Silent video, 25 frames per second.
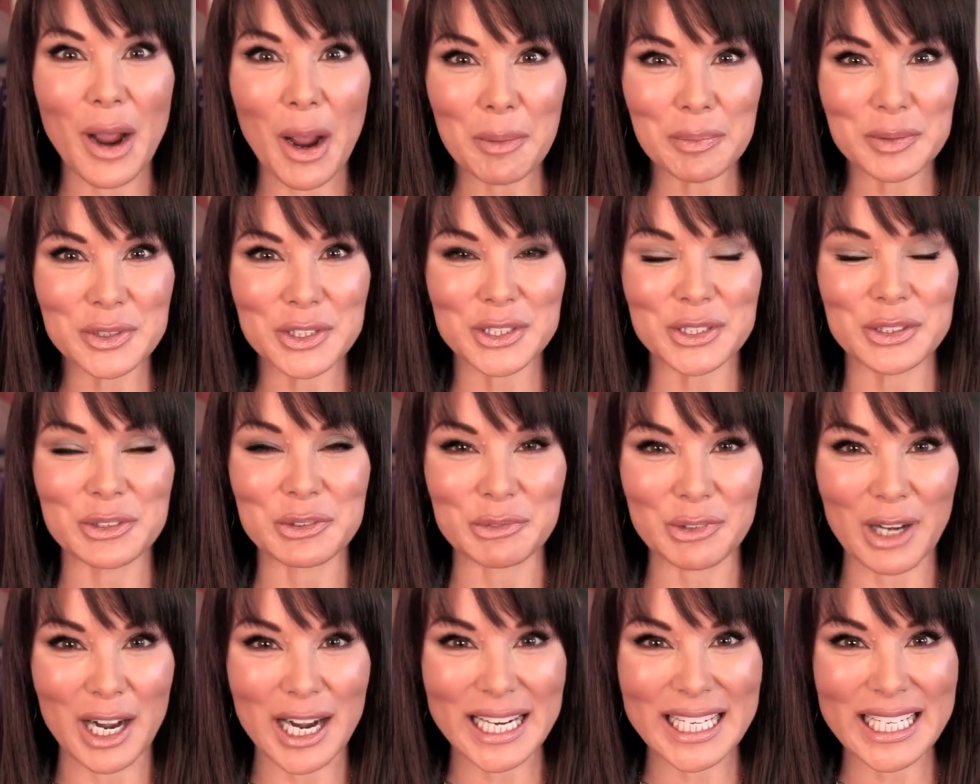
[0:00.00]
options,
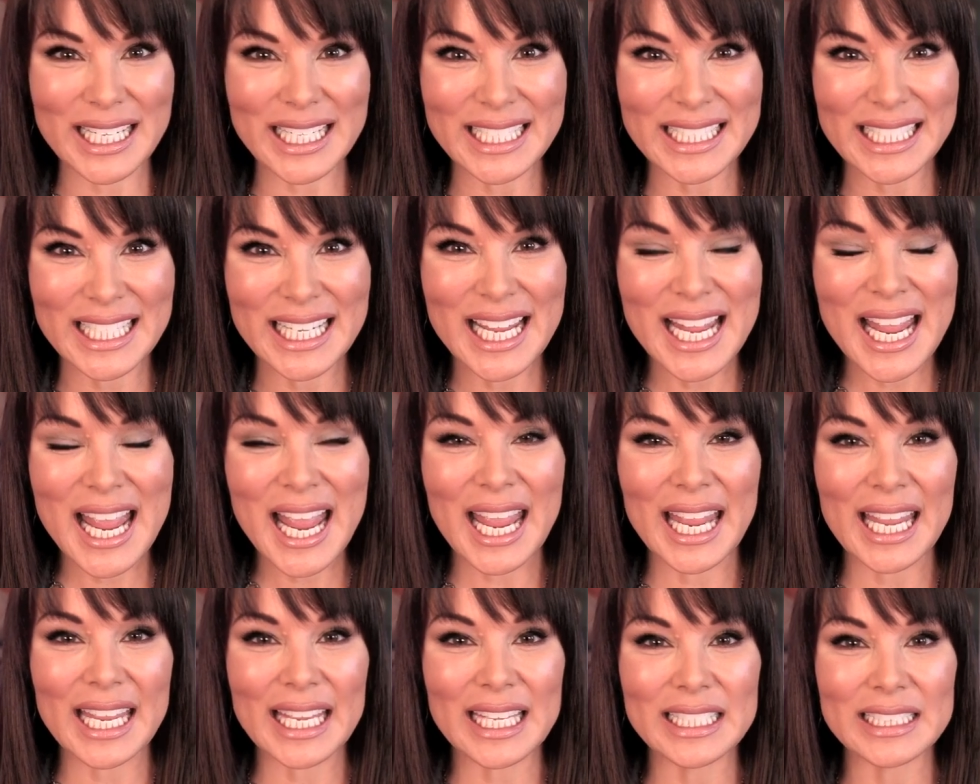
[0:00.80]
right?
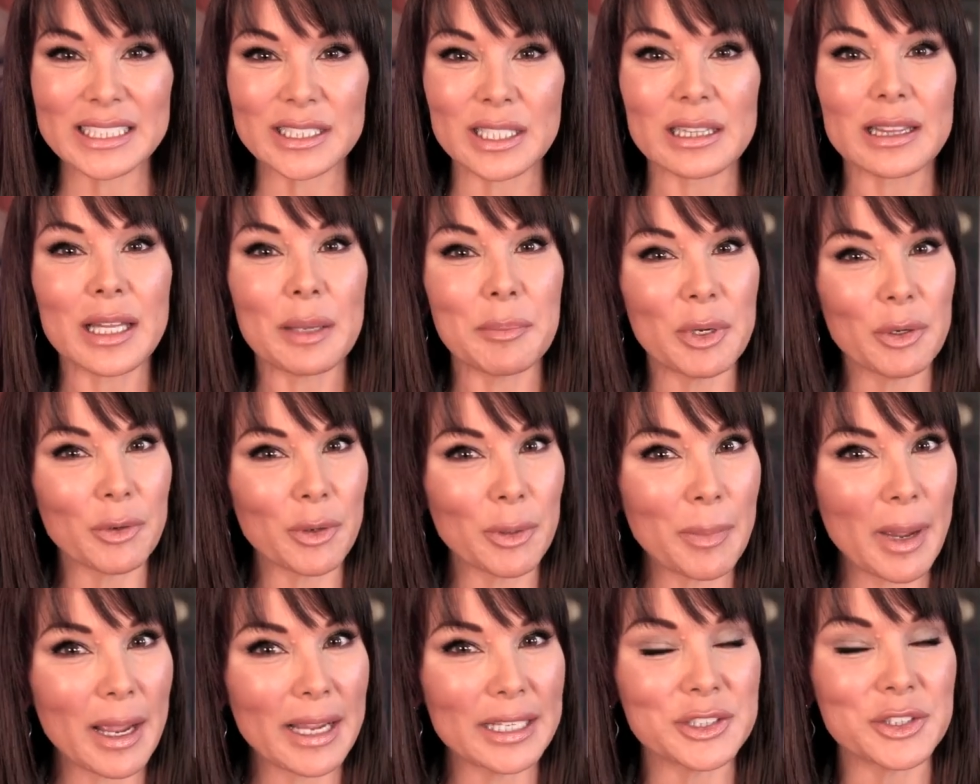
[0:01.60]
And let me
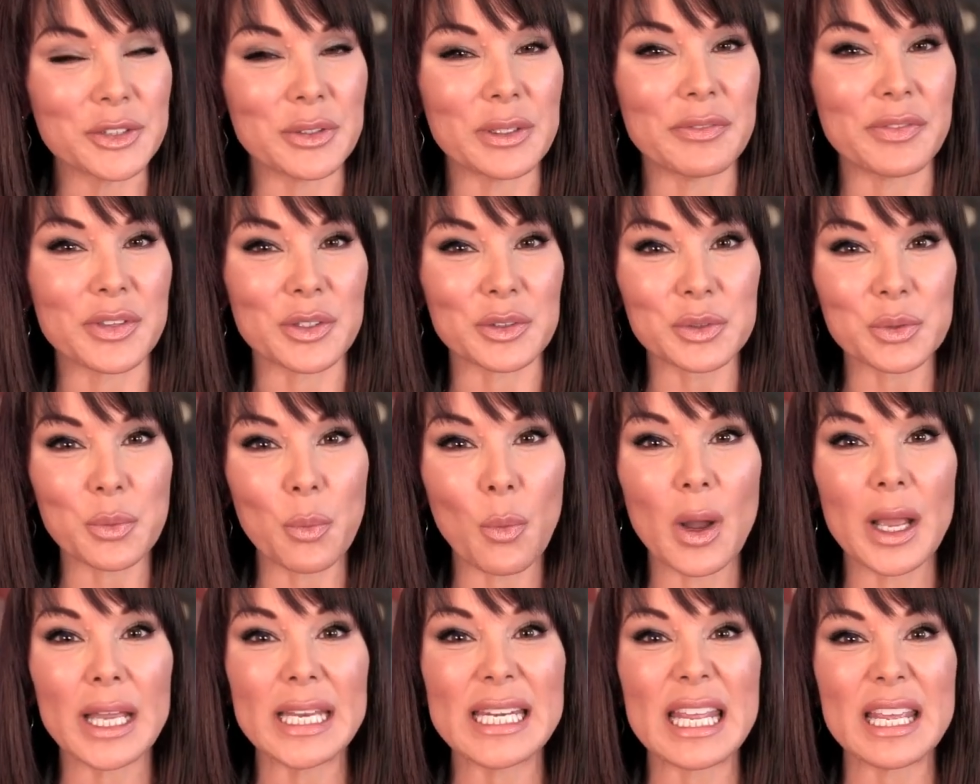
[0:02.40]
remind you, if there's
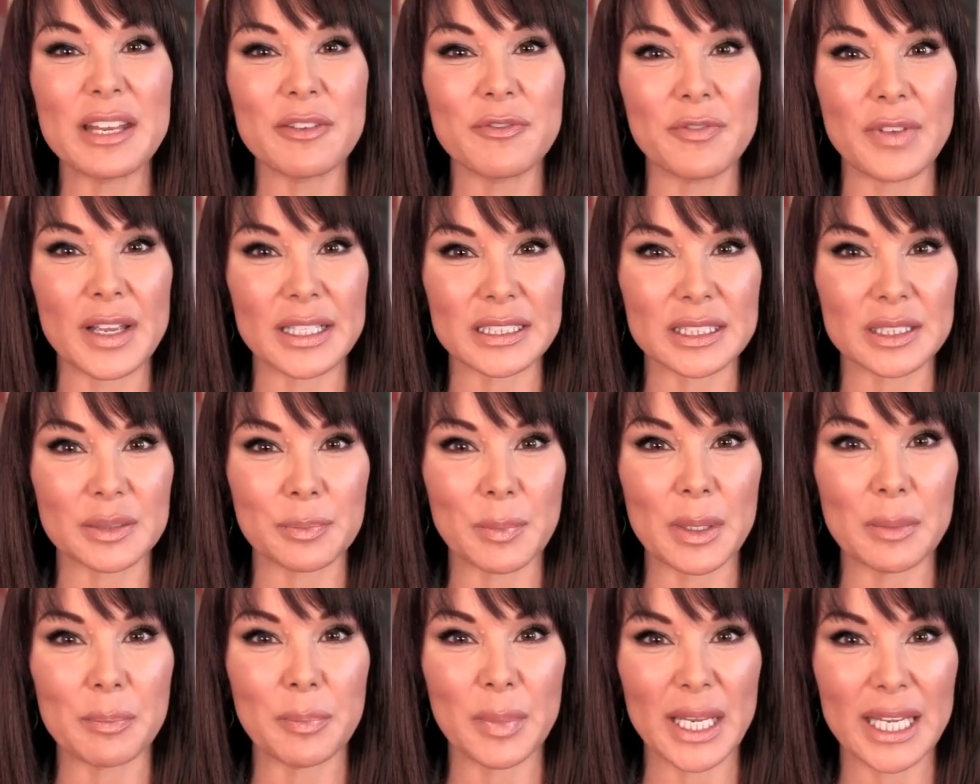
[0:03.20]
one
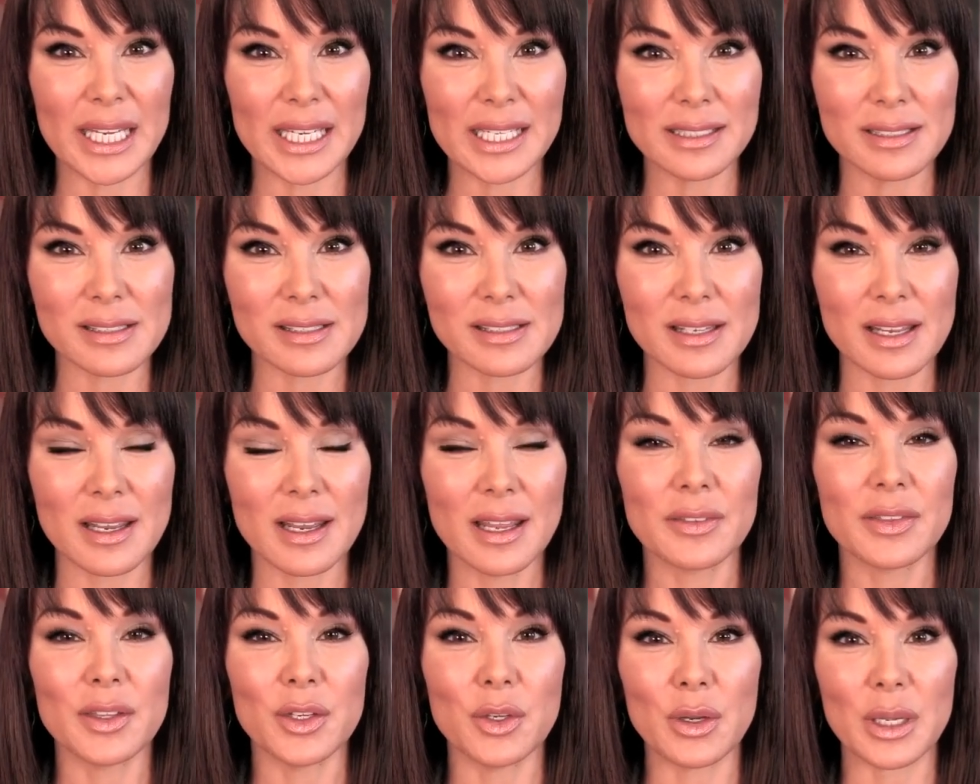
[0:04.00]
investment piece
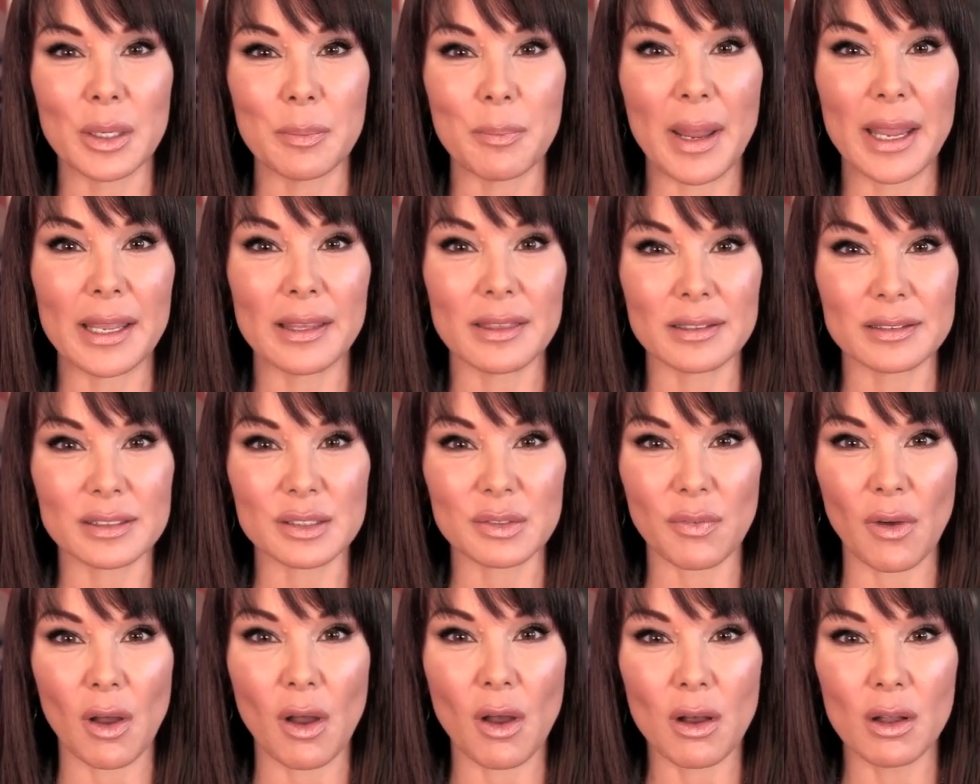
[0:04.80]
that you can make this
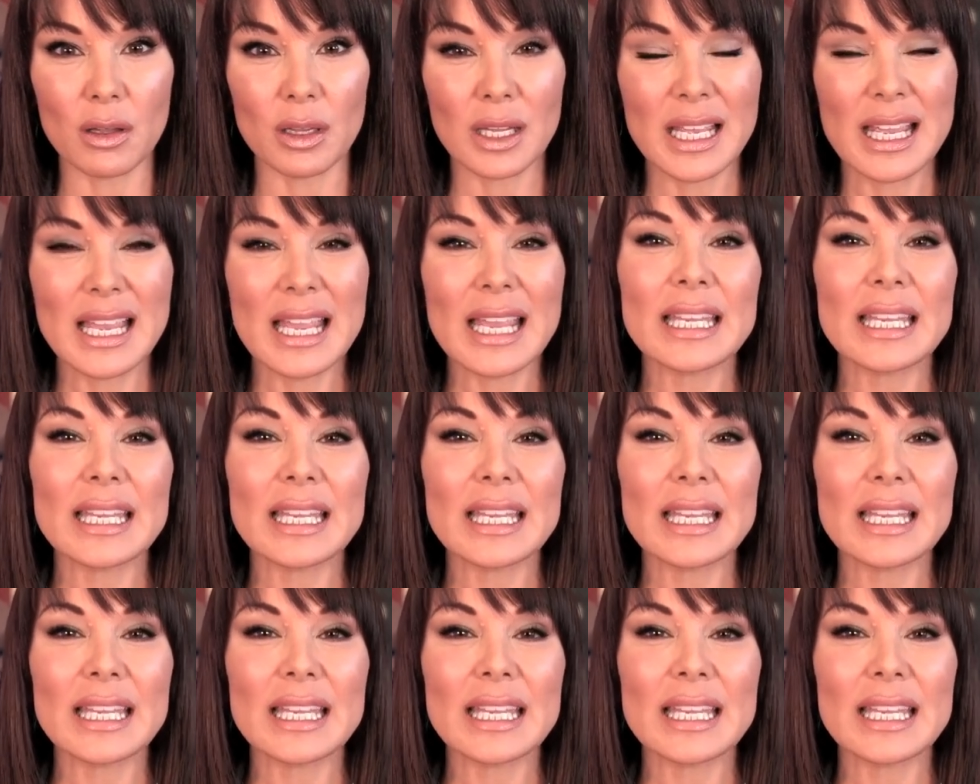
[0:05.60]
fall,